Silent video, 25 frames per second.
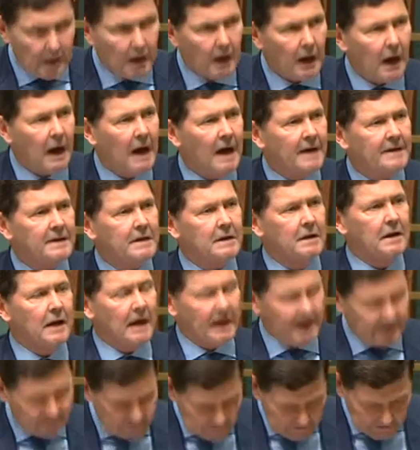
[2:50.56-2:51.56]
Article
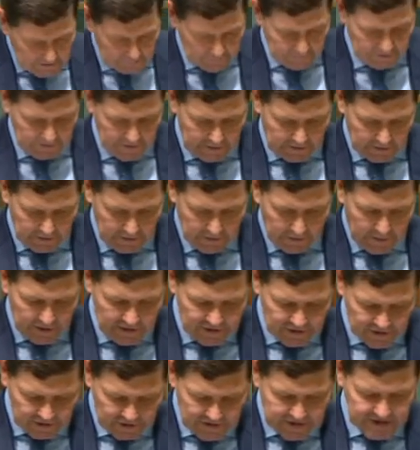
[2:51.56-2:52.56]
18 of the
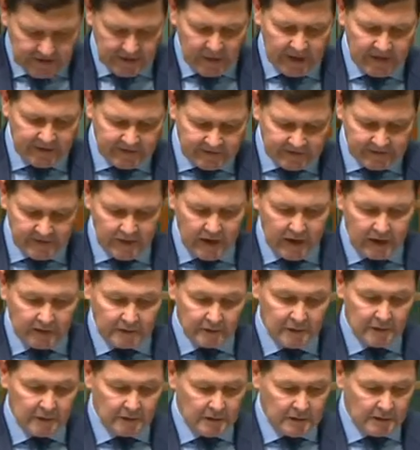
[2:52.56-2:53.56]
Declaration states
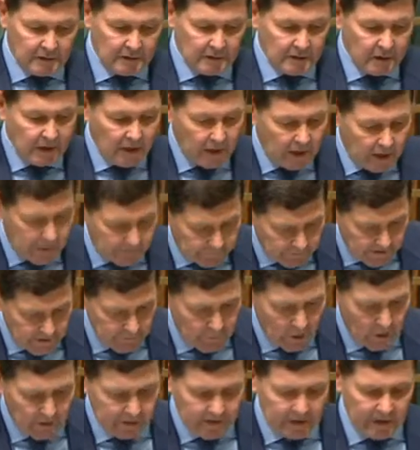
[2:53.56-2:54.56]
that
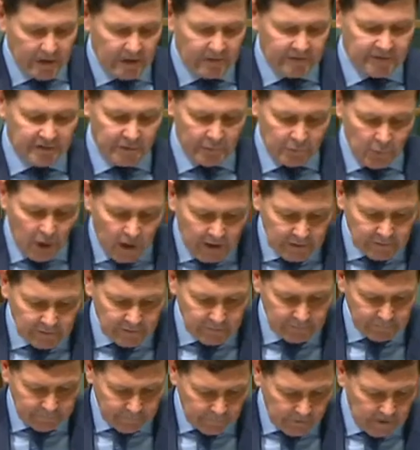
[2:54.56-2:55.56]
everybody has the right
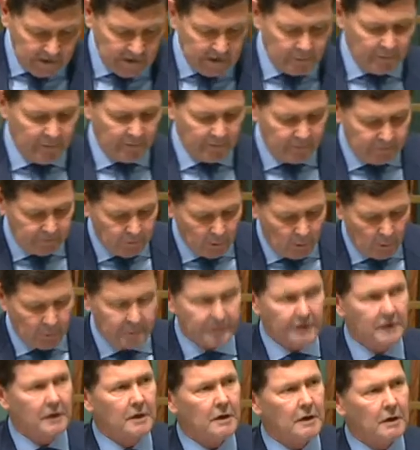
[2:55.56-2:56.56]
to freedom of
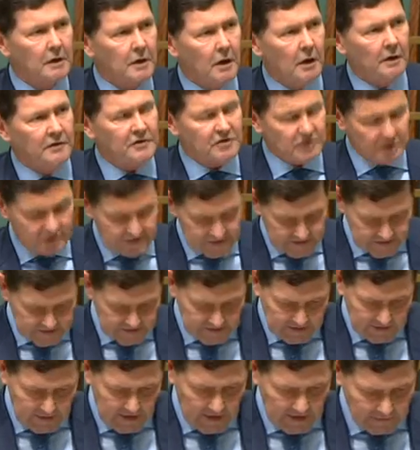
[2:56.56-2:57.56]
thought, conscience
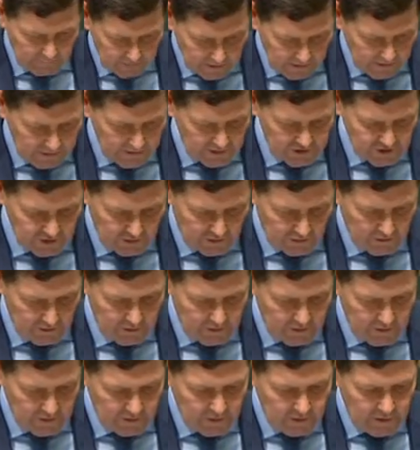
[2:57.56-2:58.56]
and religion.
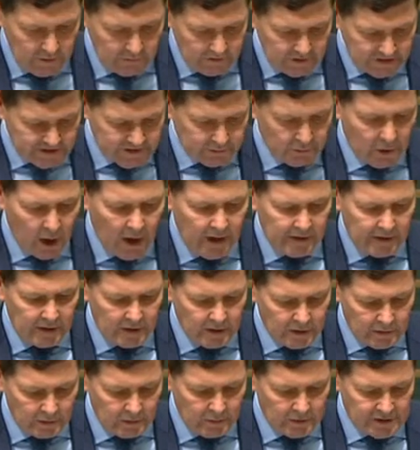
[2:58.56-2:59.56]
This right
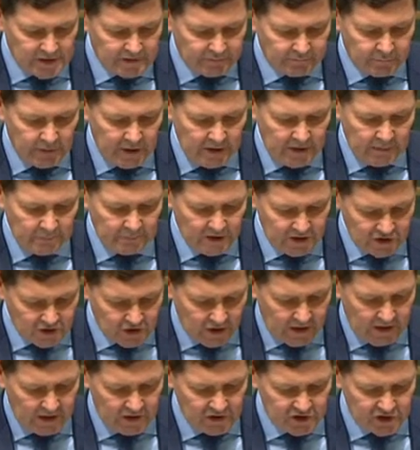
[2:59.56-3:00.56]
includes freedom to
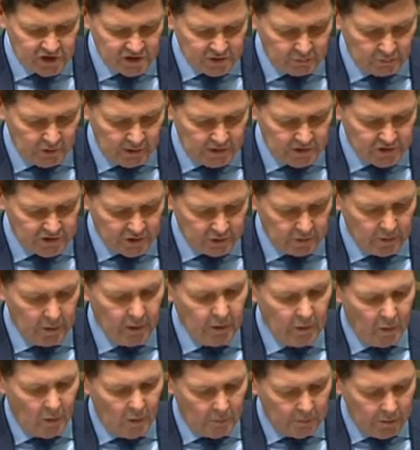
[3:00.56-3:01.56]
change his religion
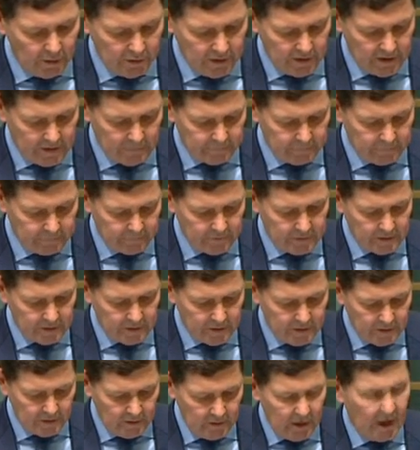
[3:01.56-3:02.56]
or belief,
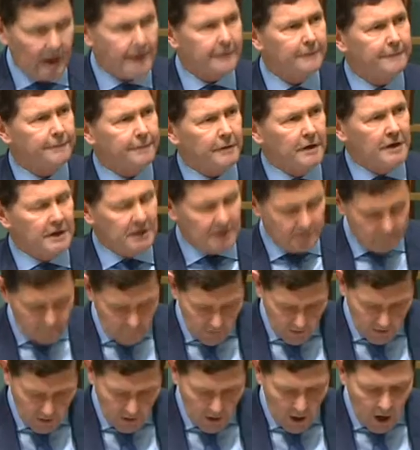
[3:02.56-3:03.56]
and
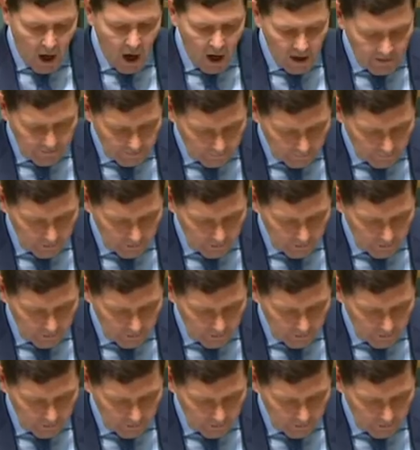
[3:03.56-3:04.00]
freedom, either